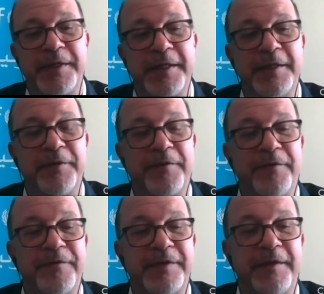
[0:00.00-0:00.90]
city in the
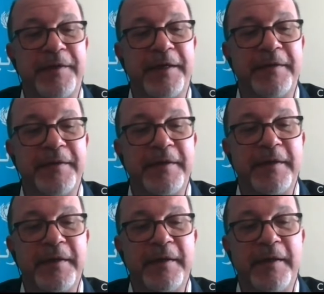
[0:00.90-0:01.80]
north of Syria.
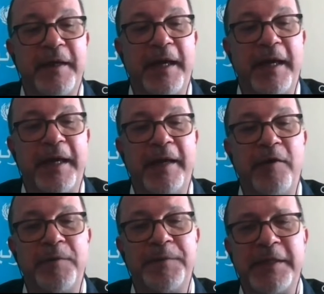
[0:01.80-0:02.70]
And I
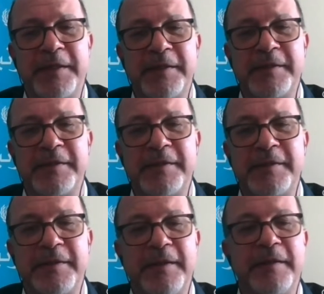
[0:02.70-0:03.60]
hope that
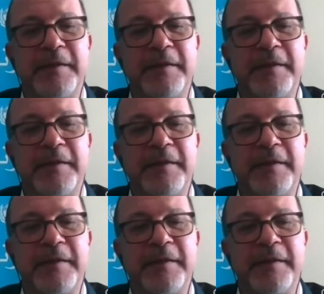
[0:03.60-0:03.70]
this